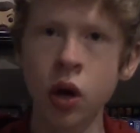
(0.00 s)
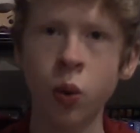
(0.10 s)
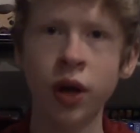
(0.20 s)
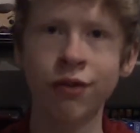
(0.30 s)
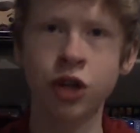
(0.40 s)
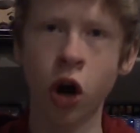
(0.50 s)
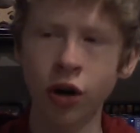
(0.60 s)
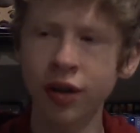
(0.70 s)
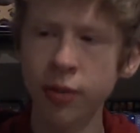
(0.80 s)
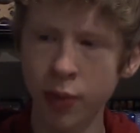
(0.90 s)
We have
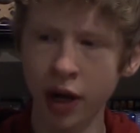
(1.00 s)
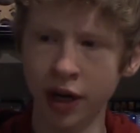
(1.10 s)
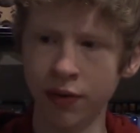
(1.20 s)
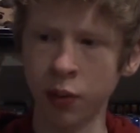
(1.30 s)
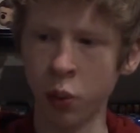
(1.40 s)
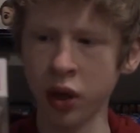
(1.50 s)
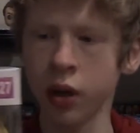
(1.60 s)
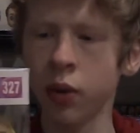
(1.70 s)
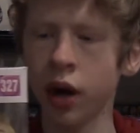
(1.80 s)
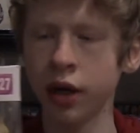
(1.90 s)
Charlie Bucket from Willy
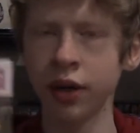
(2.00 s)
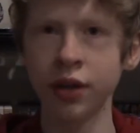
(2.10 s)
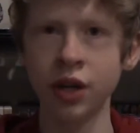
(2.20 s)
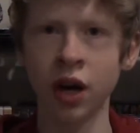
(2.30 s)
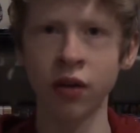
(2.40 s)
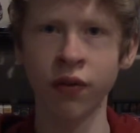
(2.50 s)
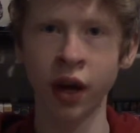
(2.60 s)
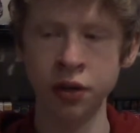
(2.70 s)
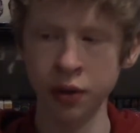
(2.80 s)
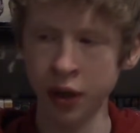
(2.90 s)
Wonka and the Chocolate
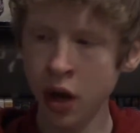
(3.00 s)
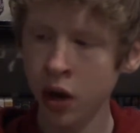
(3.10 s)
Factory.